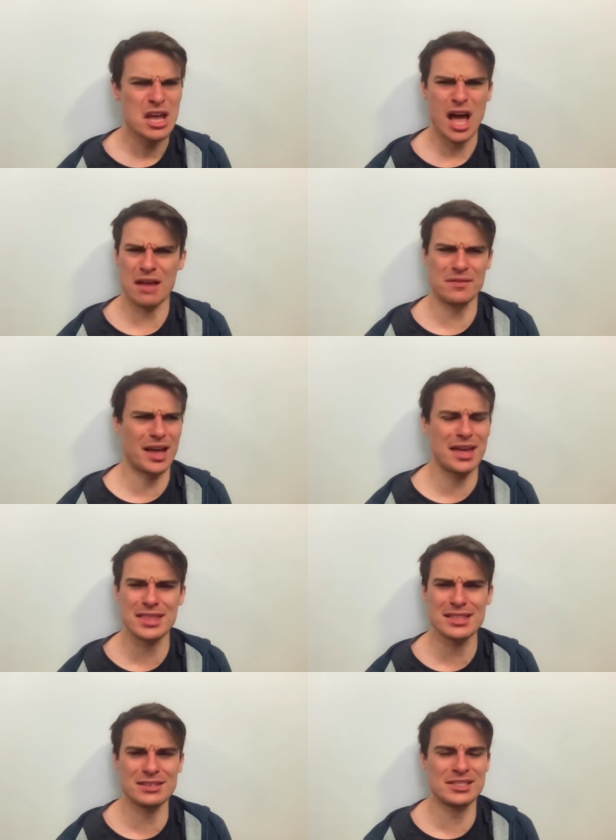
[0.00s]
I,
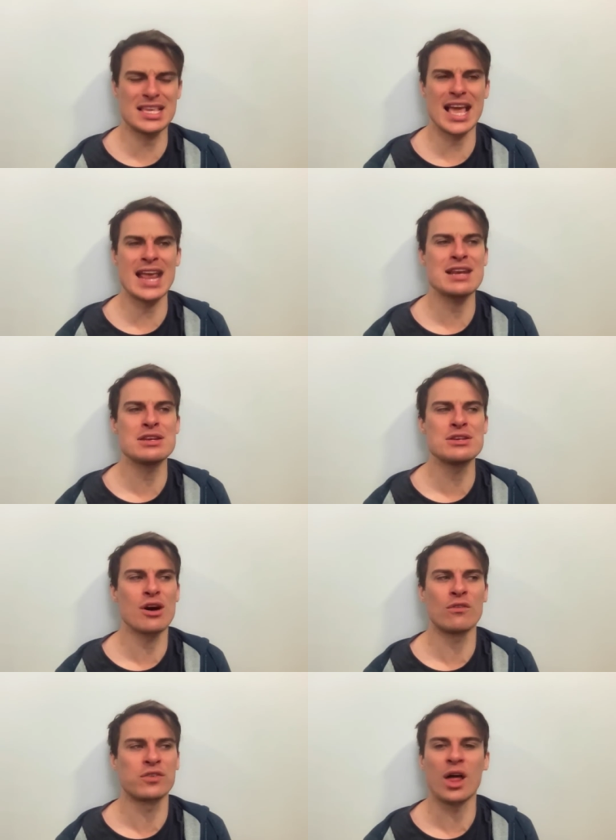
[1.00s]
think that's the end
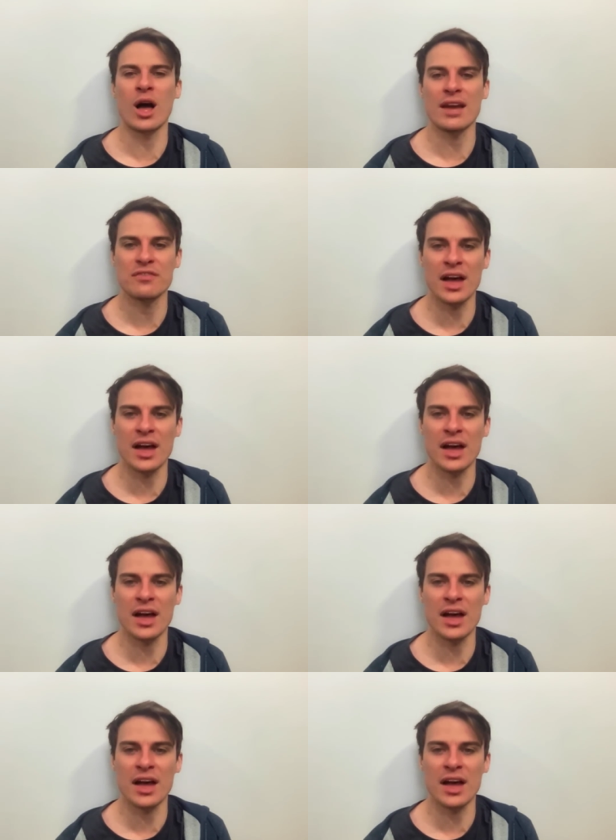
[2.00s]
of life